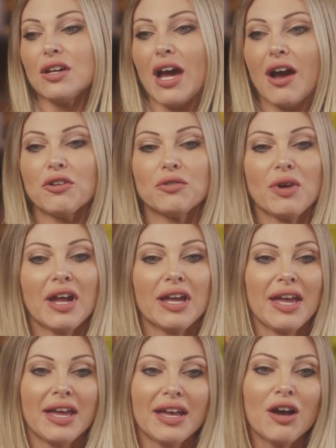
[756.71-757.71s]
How do I
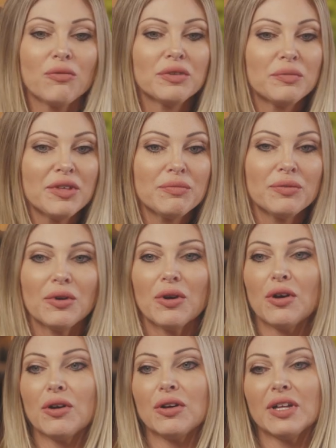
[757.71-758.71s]
hang out with
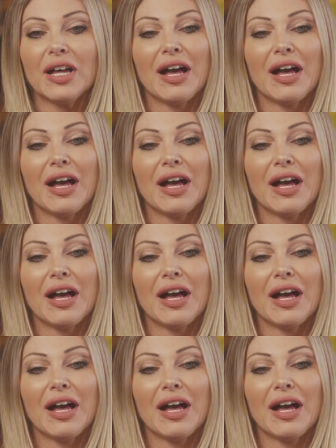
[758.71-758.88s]
people?